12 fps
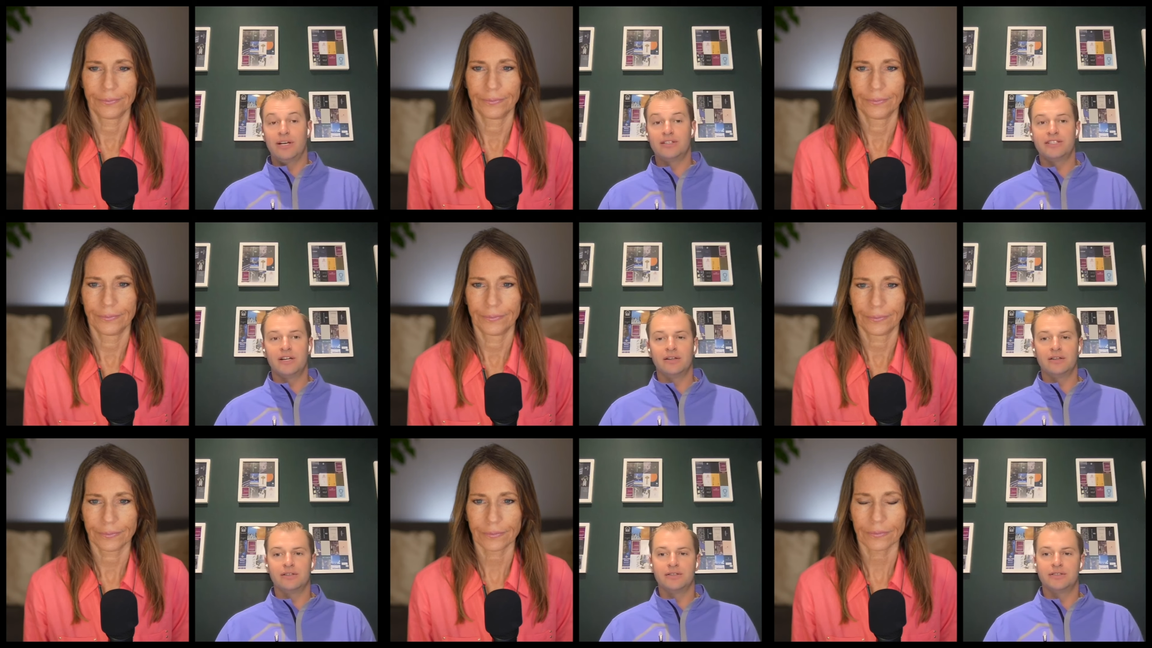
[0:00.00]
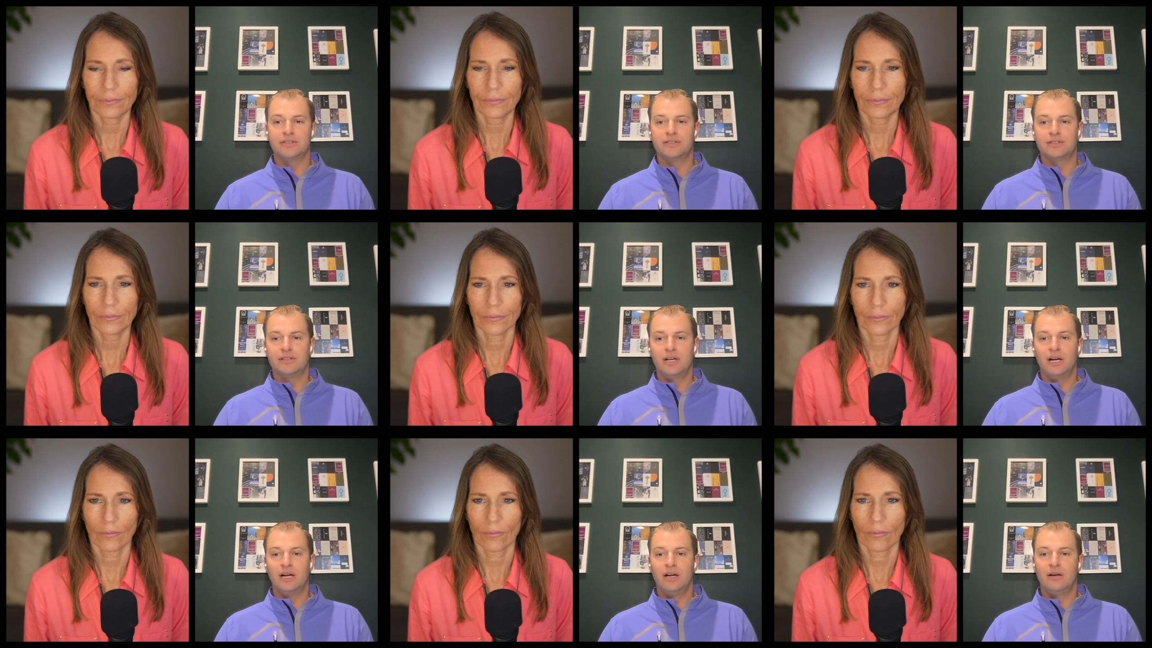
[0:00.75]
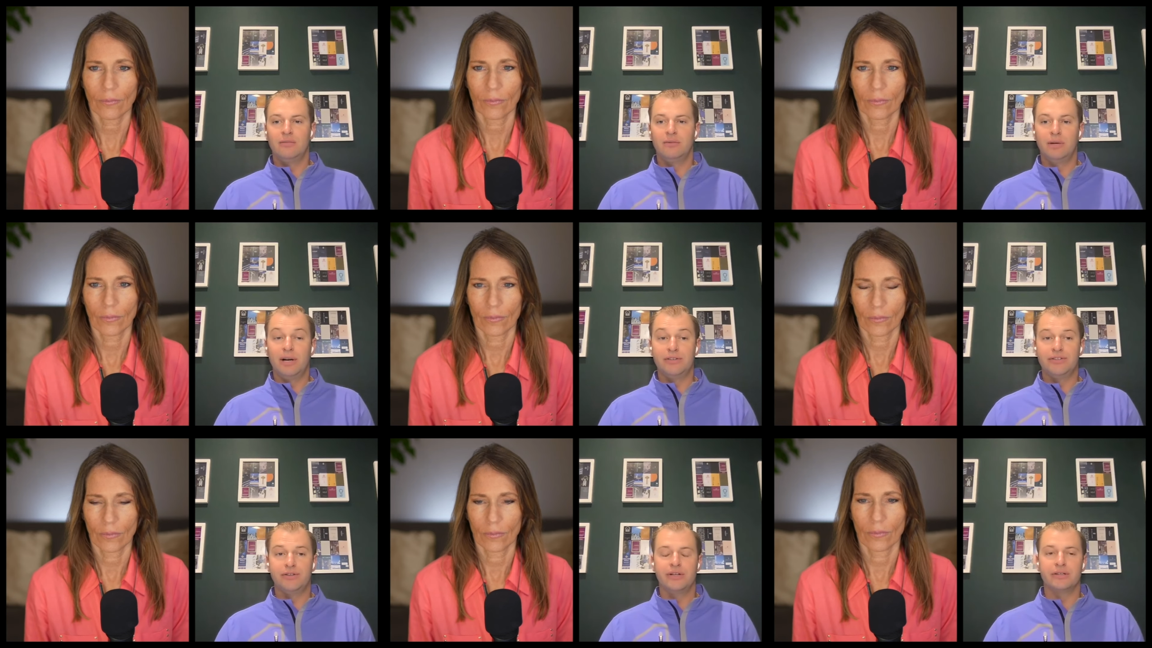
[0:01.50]
Speaker 1: were net sellers
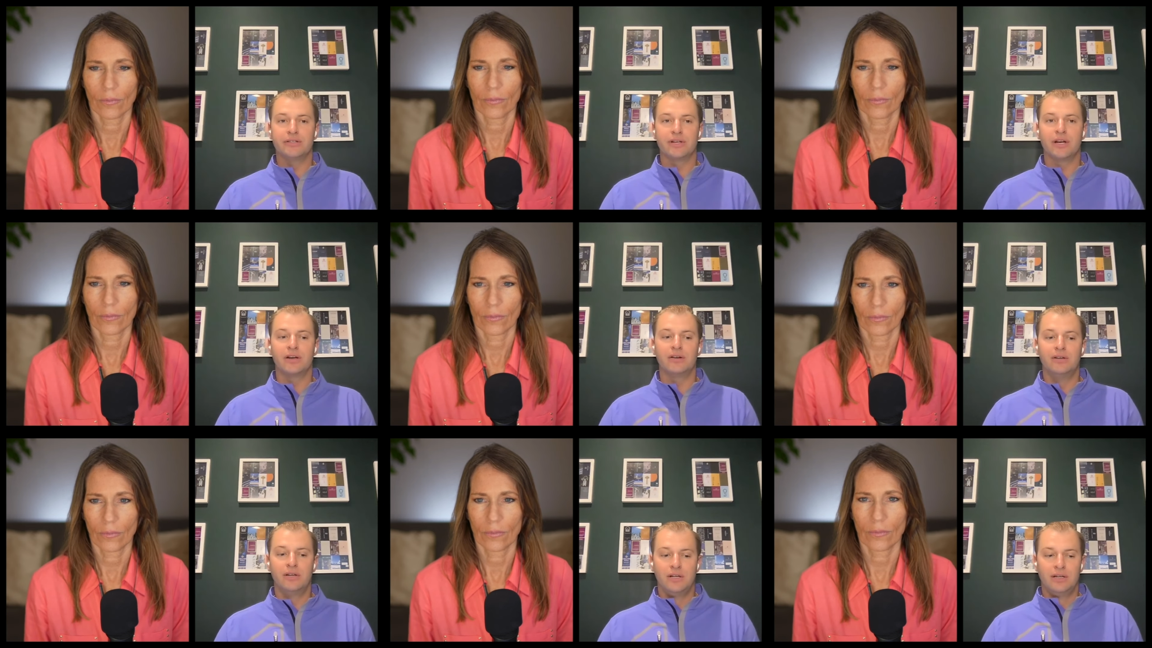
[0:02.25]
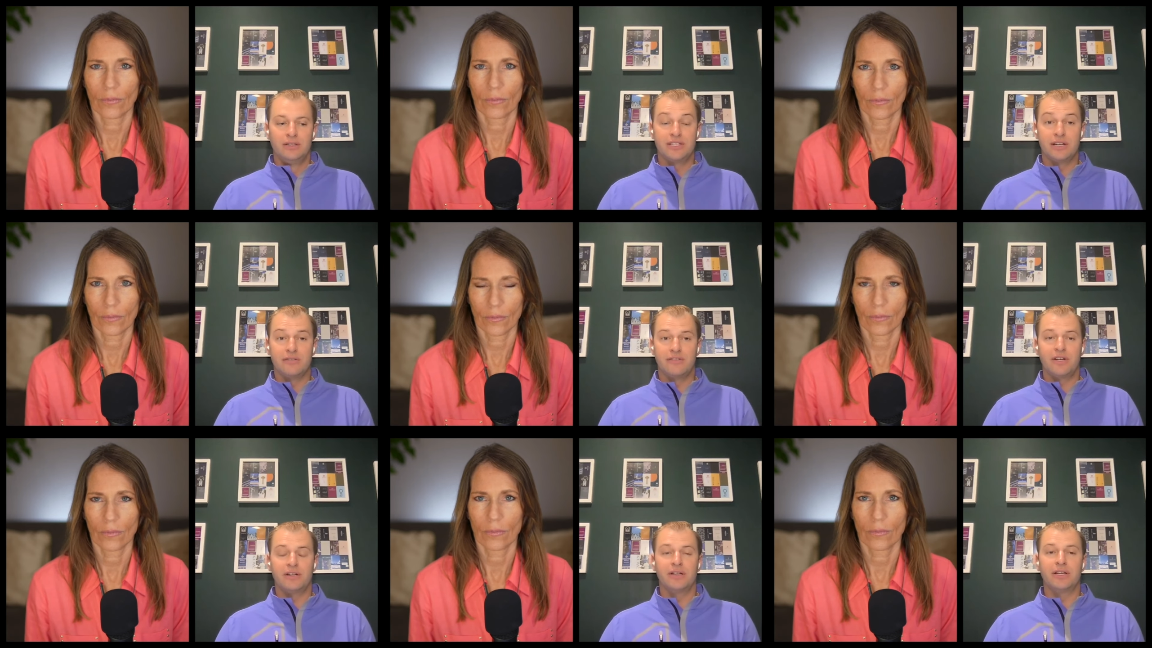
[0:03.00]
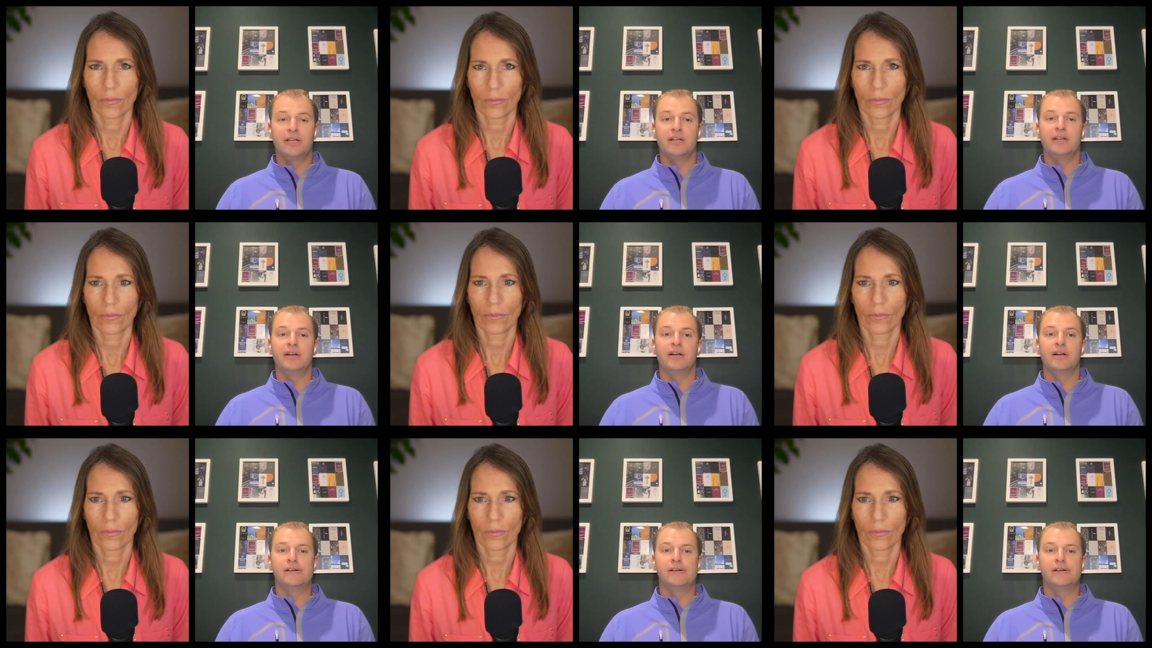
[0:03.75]
about 2 years ago, significantly.